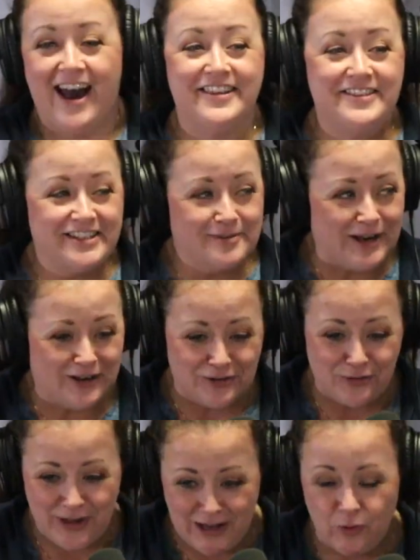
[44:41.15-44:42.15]
I think
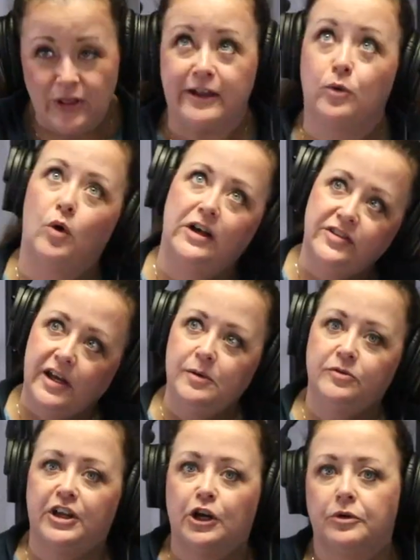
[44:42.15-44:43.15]
about it like what time
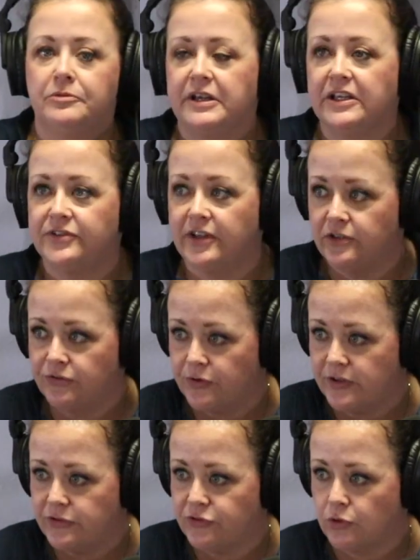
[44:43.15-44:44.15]
of year would make sense for
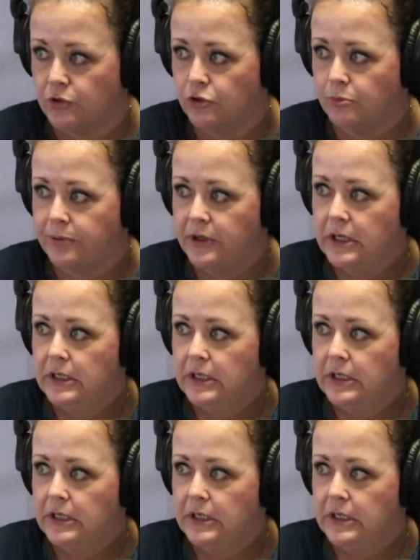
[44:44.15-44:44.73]
this group,